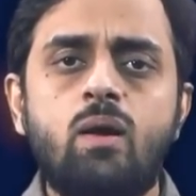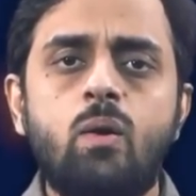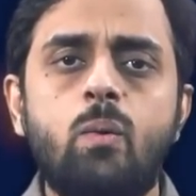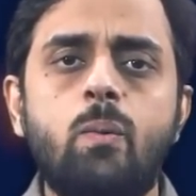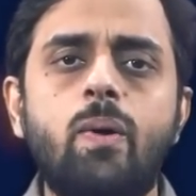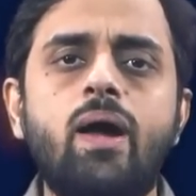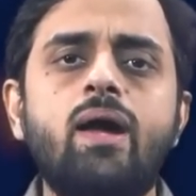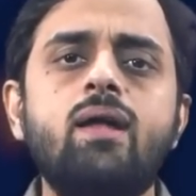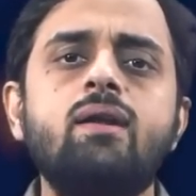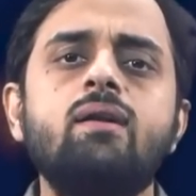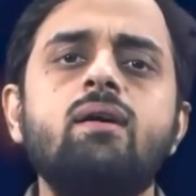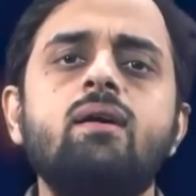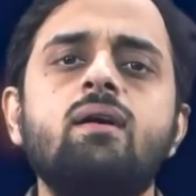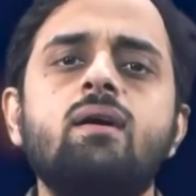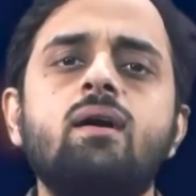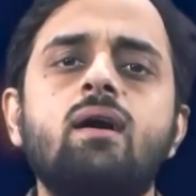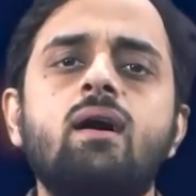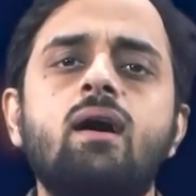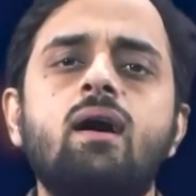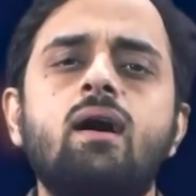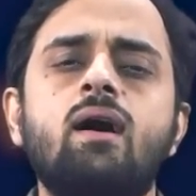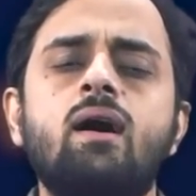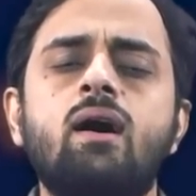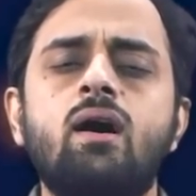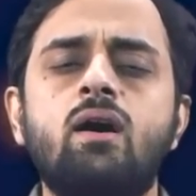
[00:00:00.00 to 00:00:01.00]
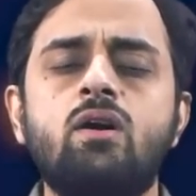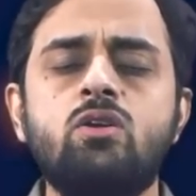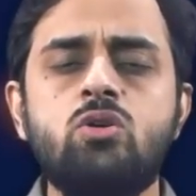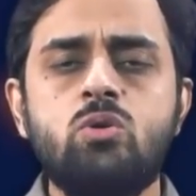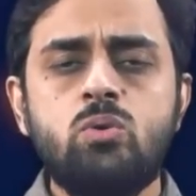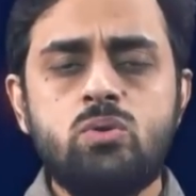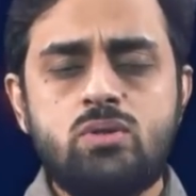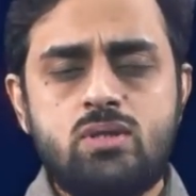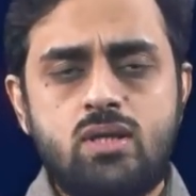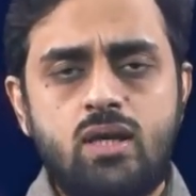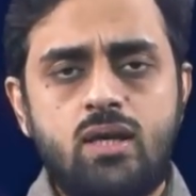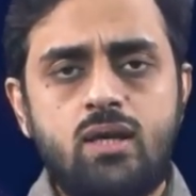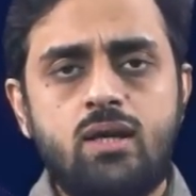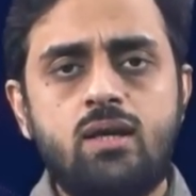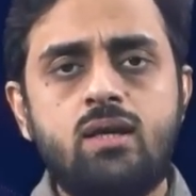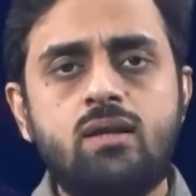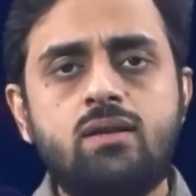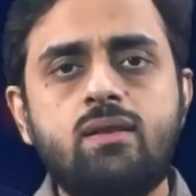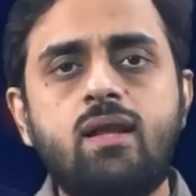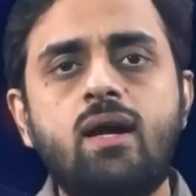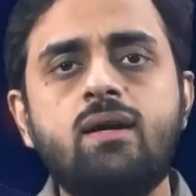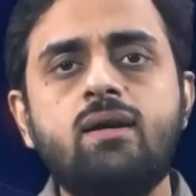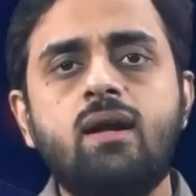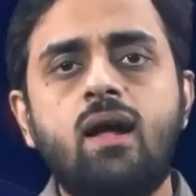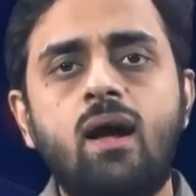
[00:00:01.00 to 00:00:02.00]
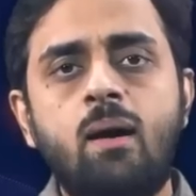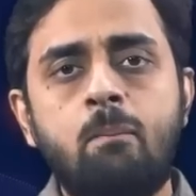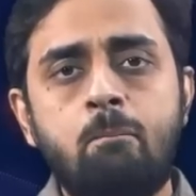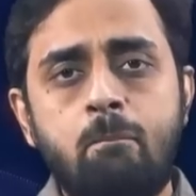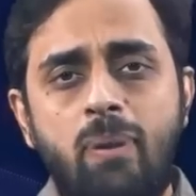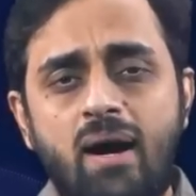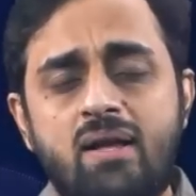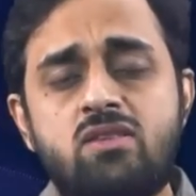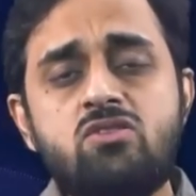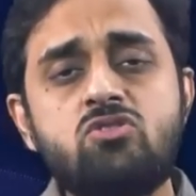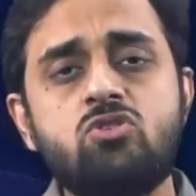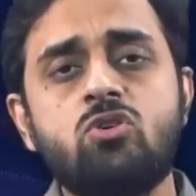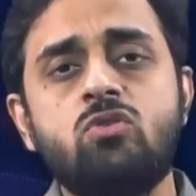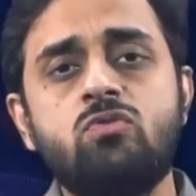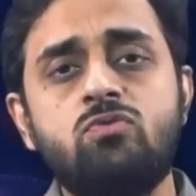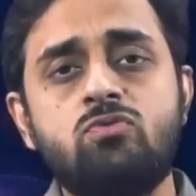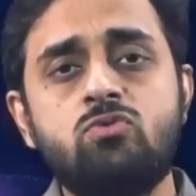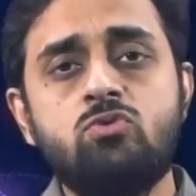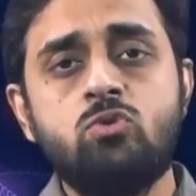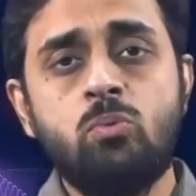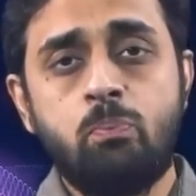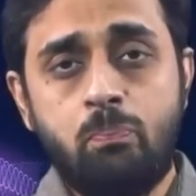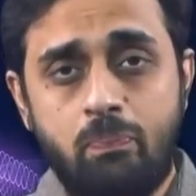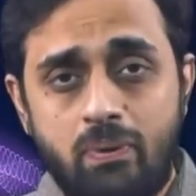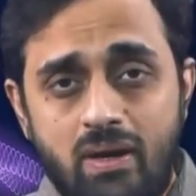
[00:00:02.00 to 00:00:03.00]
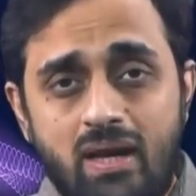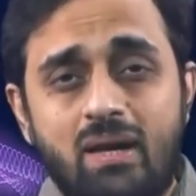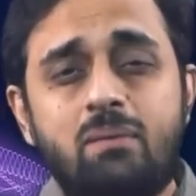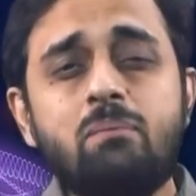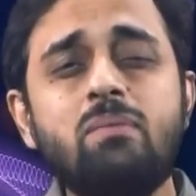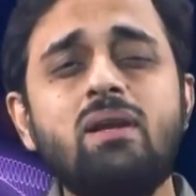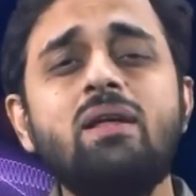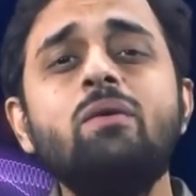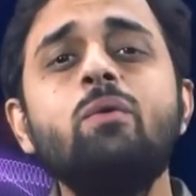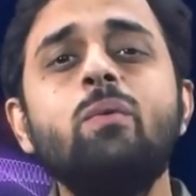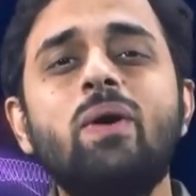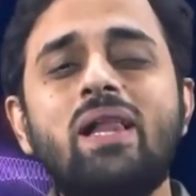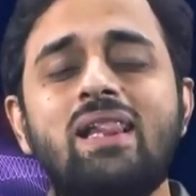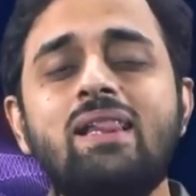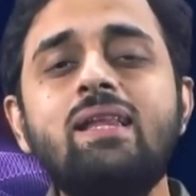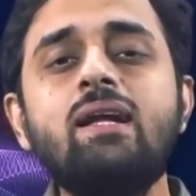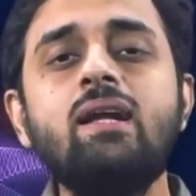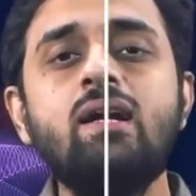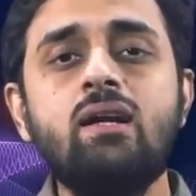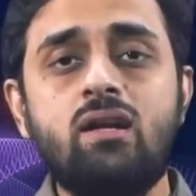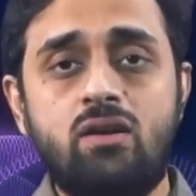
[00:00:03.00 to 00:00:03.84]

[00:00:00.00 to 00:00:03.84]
where uh, you see that a bunch of supremely wealthy